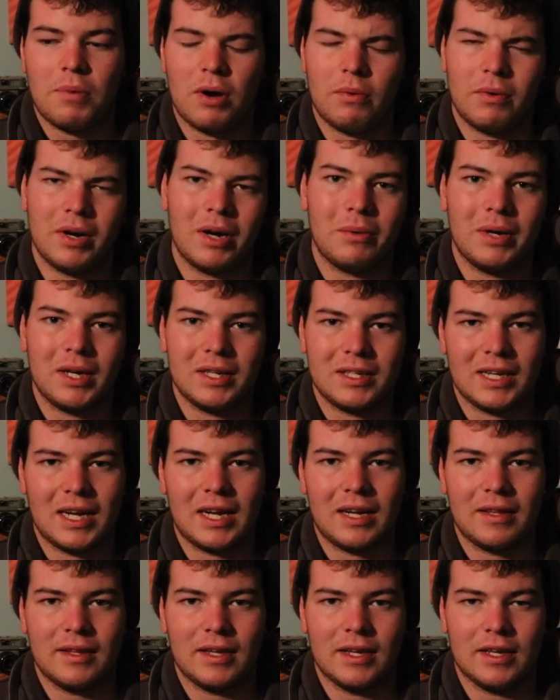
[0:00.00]
But when I went
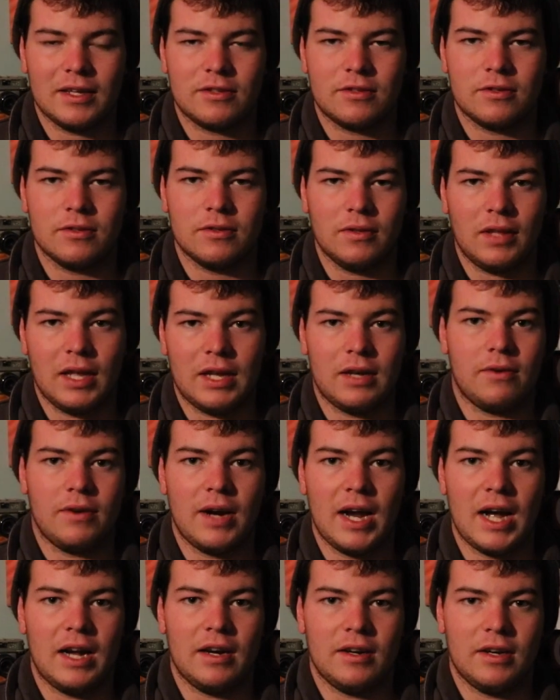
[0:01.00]
down there to let
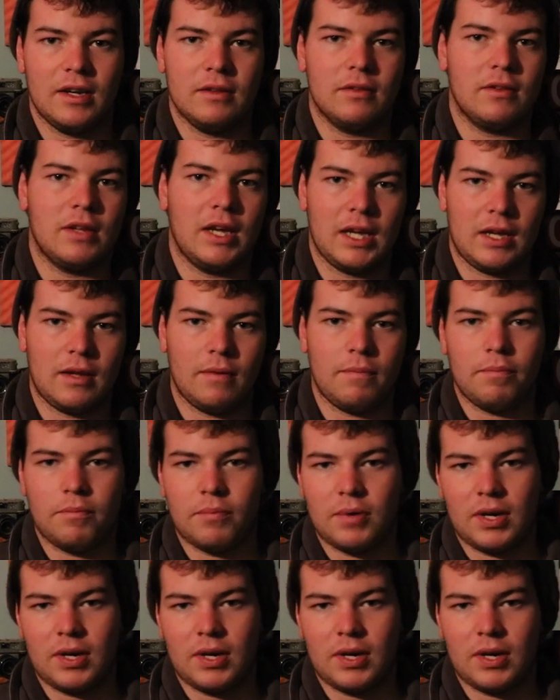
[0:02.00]
her out and like,